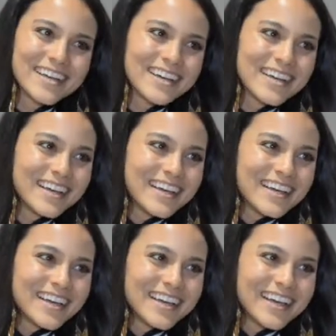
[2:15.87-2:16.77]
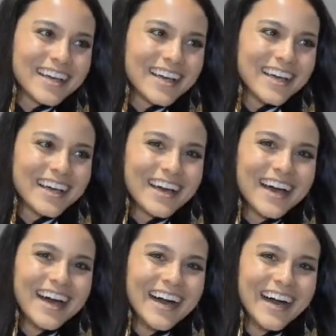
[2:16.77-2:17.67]

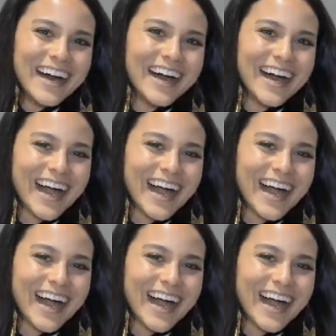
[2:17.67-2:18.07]
[no speech]